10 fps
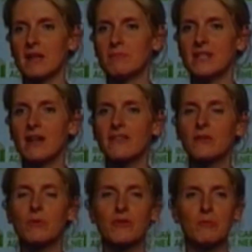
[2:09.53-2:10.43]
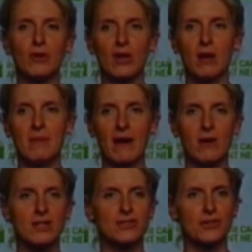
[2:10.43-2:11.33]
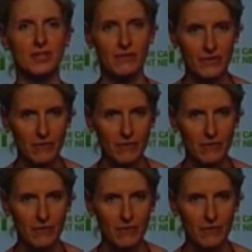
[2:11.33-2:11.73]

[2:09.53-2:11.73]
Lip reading: and because it was a book about a journey of